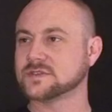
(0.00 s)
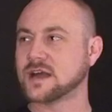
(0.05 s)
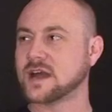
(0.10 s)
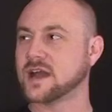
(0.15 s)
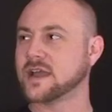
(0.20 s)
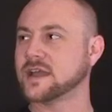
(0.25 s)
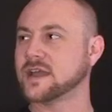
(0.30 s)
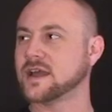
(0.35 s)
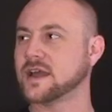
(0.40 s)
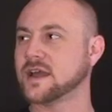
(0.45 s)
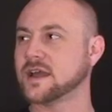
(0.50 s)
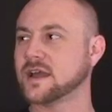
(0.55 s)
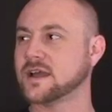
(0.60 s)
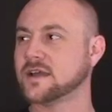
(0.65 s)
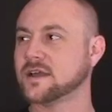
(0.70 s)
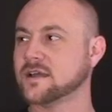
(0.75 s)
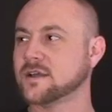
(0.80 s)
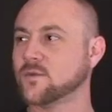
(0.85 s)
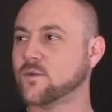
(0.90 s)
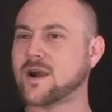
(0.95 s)

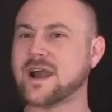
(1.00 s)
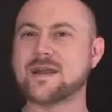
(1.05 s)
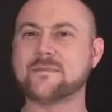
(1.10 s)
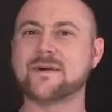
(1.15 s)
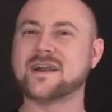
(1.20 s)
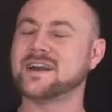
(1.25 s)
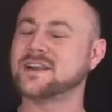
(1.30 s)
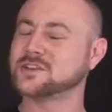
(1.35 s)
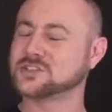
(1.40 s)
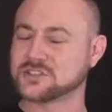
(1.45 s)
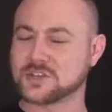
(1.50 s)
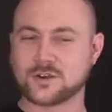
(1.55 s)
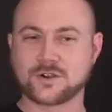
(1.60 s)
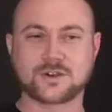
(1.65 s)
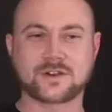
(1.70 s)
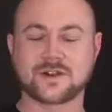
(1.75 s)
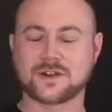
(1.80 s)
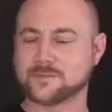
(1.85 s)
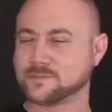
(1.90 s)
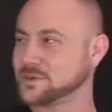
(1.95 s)
Why am I on a show
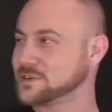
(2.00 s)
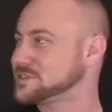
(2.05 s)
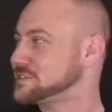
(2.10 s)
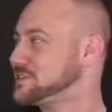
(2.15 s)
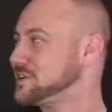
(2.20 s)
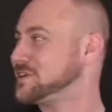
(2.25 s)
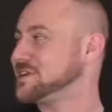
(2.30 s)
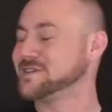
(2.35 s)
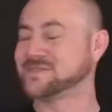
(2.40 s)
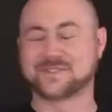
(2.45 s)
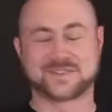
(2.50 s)
called Bookstore